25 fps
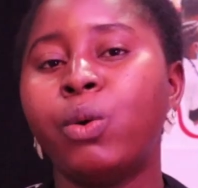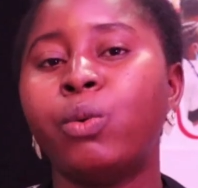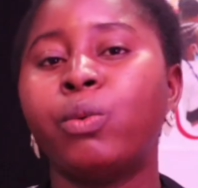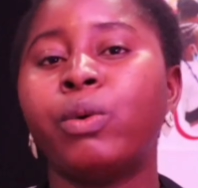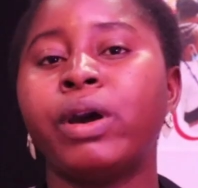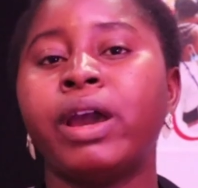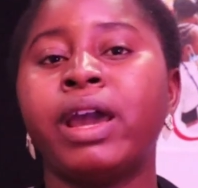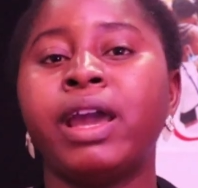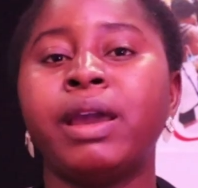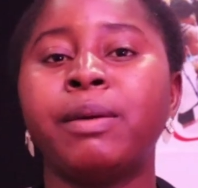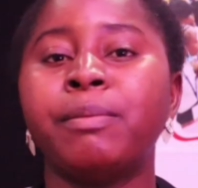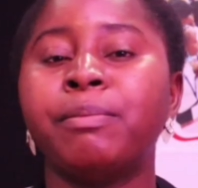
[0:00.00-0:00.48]

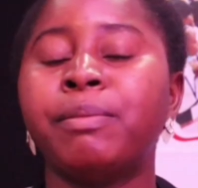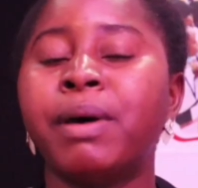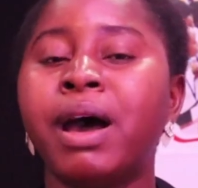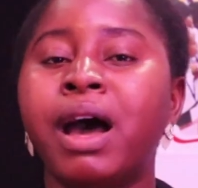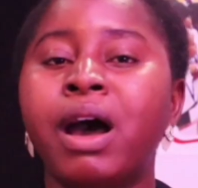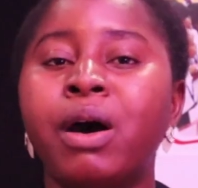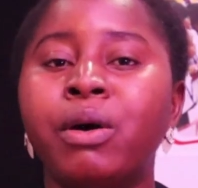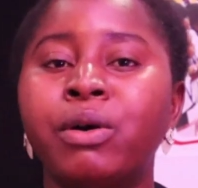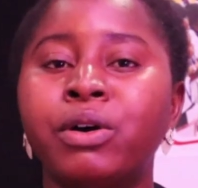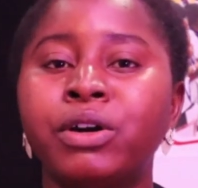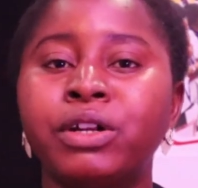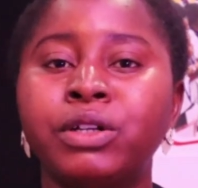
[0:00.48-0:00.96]
were
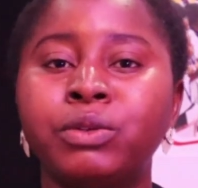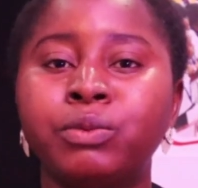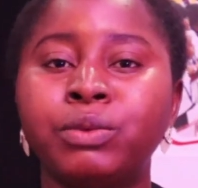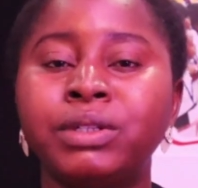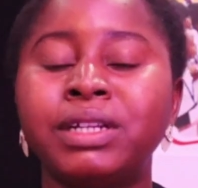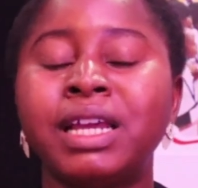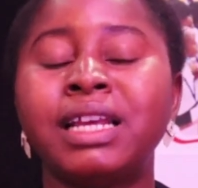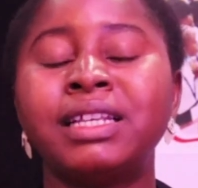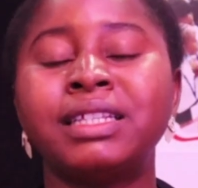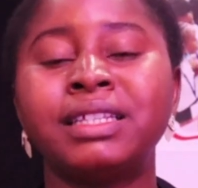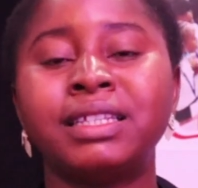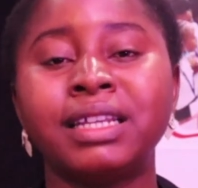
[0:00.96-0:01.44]
empowered
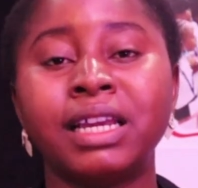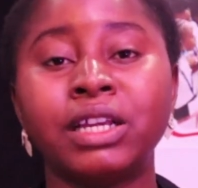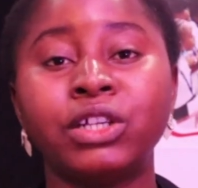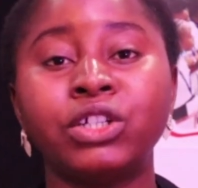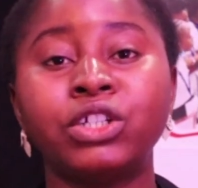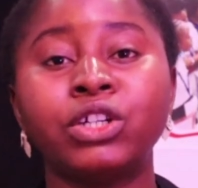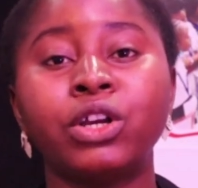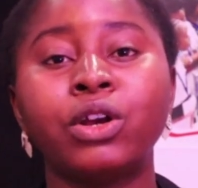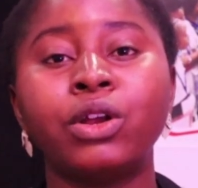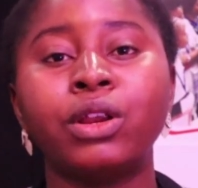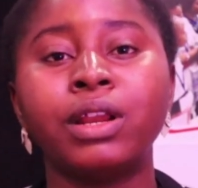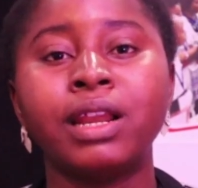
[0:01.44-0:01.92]
with
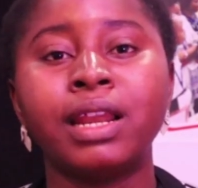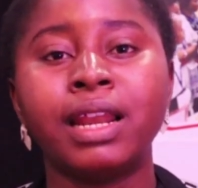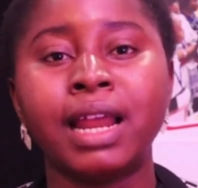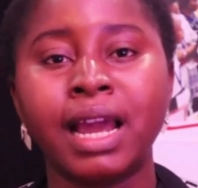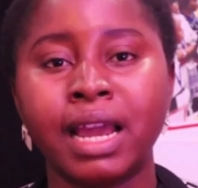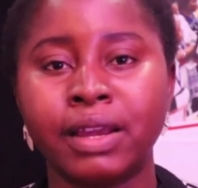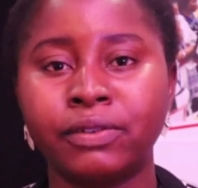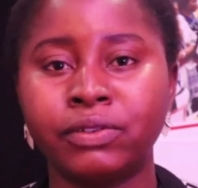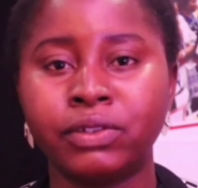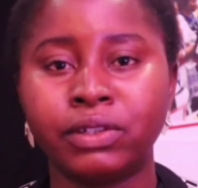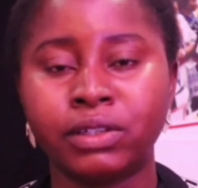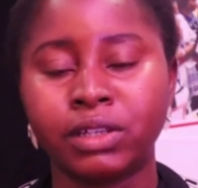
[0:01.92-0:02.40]
essential
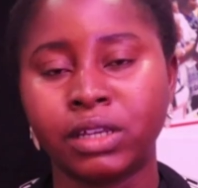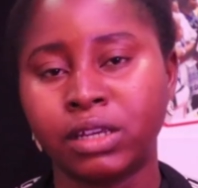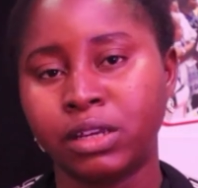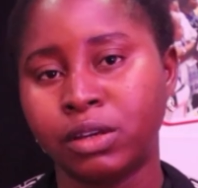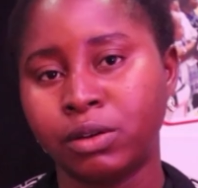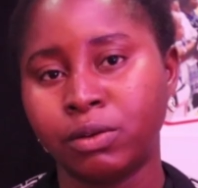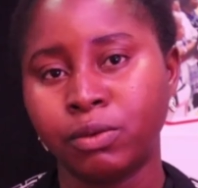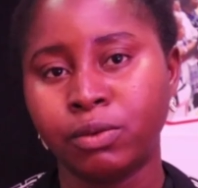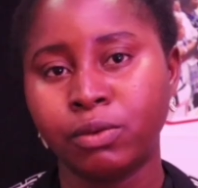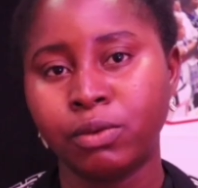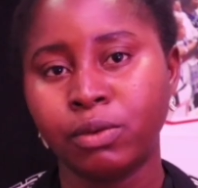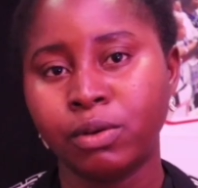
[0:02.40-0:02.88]
life
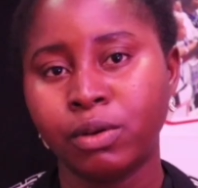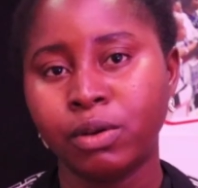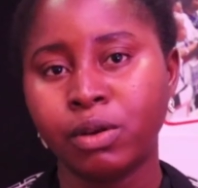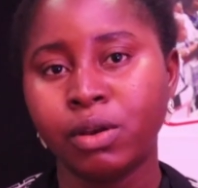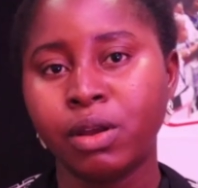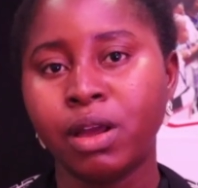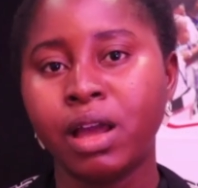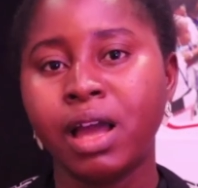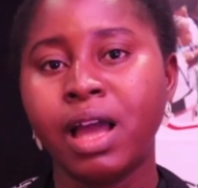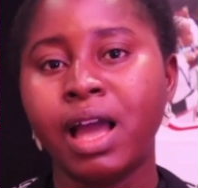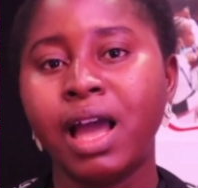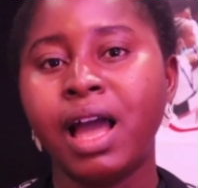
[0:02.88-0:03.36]
skills
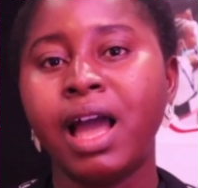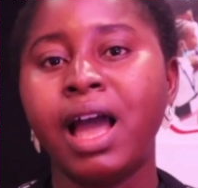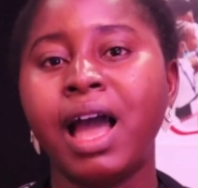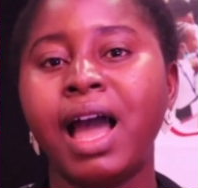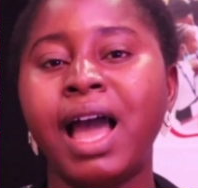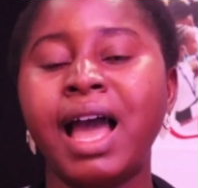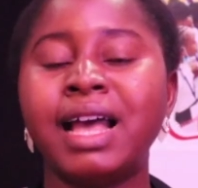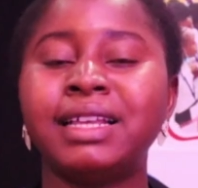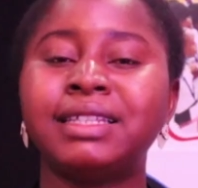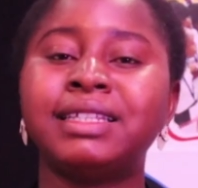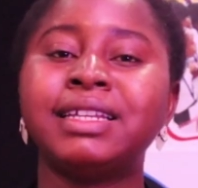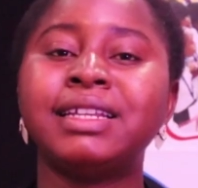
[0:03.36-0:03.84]

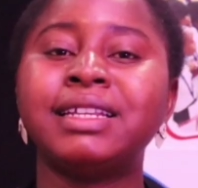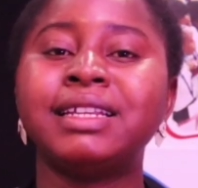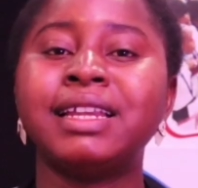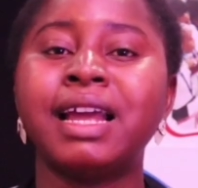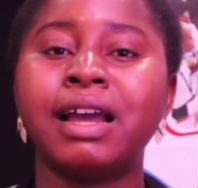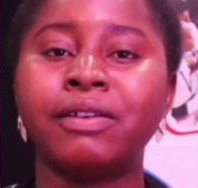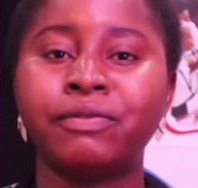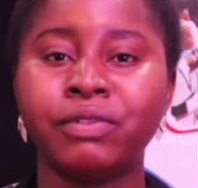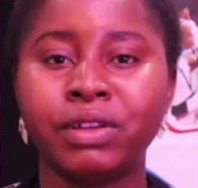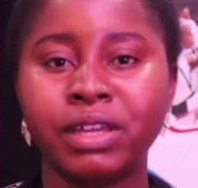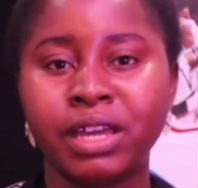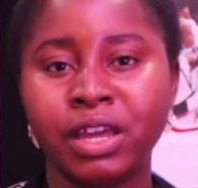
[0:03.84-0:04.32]
as they
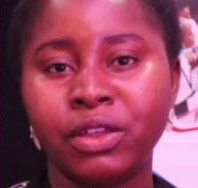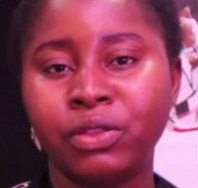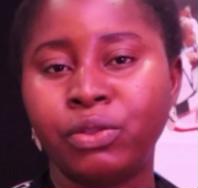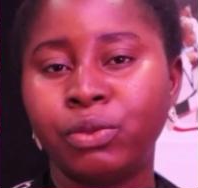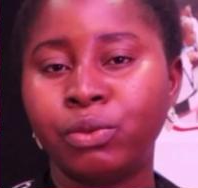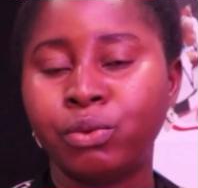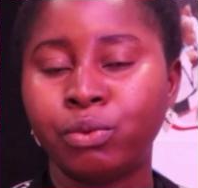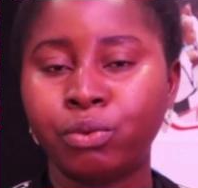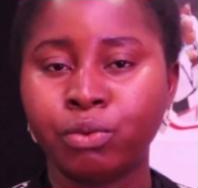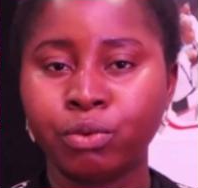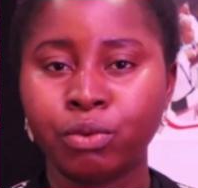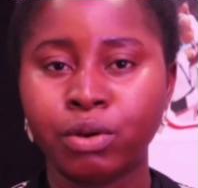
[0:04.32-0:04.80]
navigate
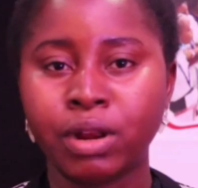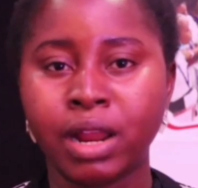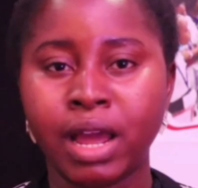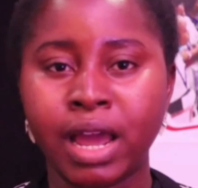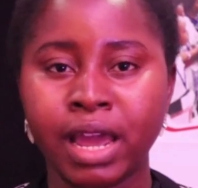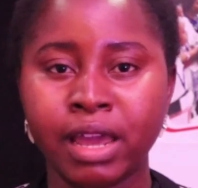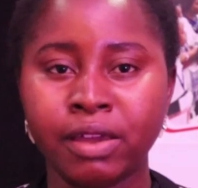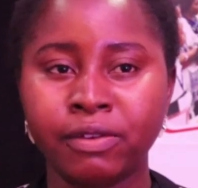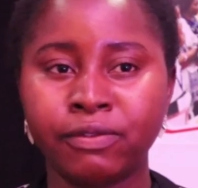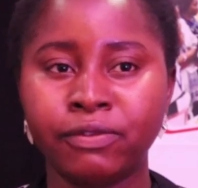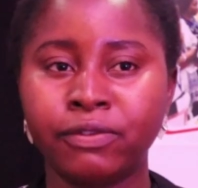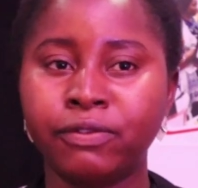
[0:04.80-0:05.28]
through
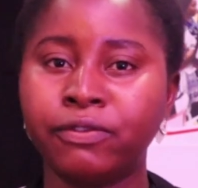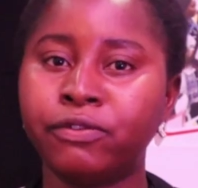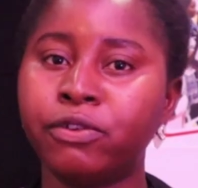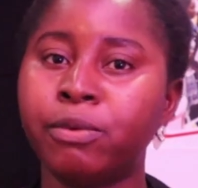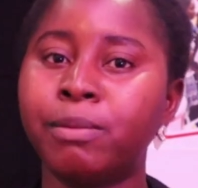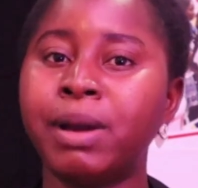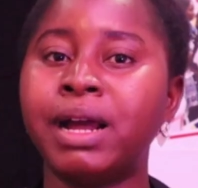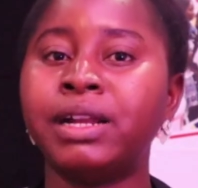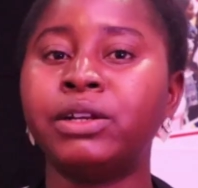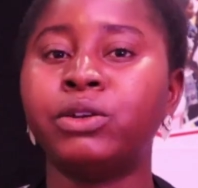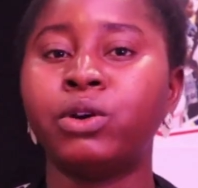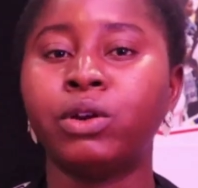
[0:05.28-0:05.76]
life
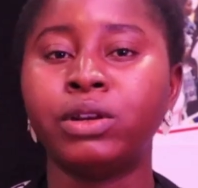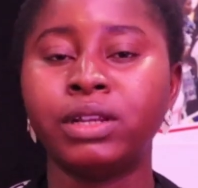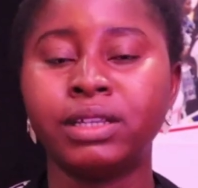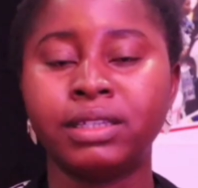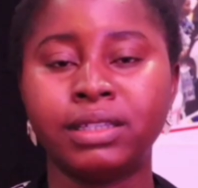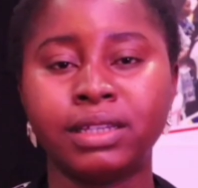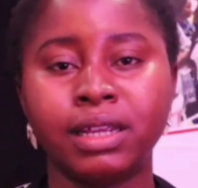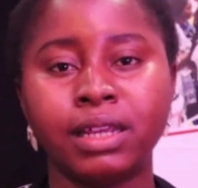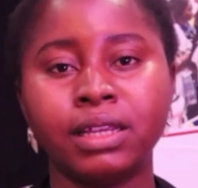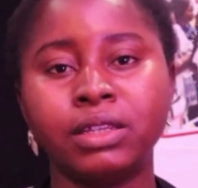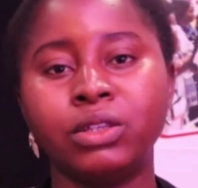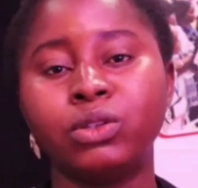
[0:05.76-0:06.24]
from
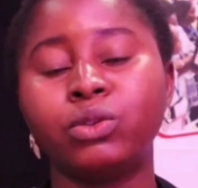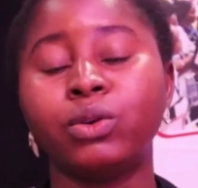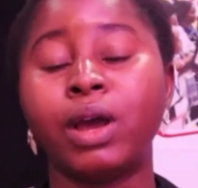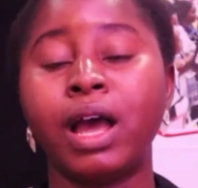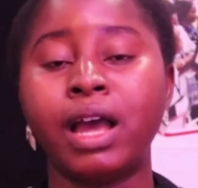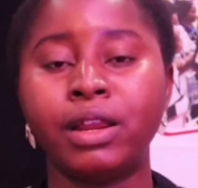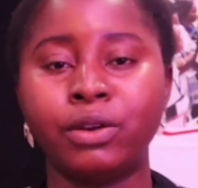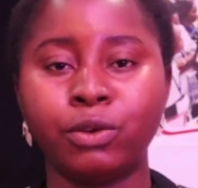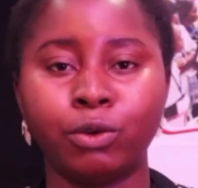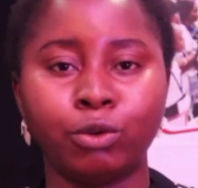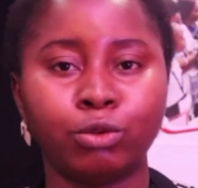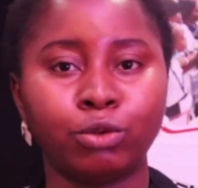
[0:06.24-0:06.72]
adolescence
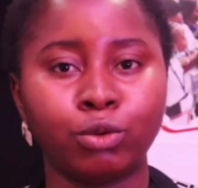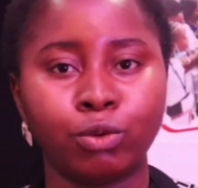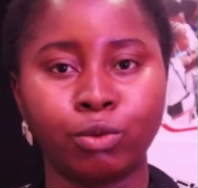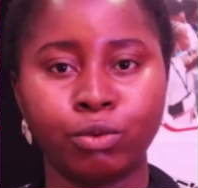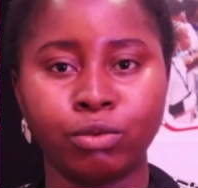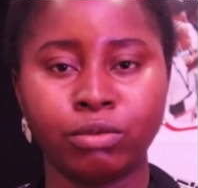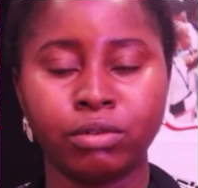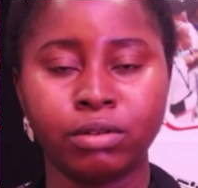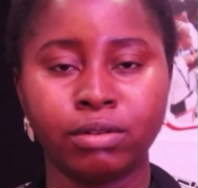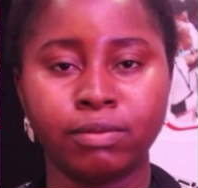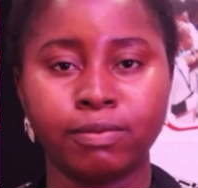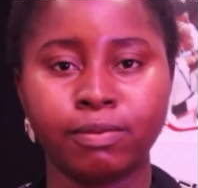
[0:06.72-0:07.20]
to
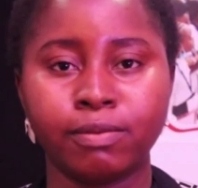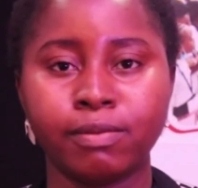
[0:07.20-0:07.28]
adulthood.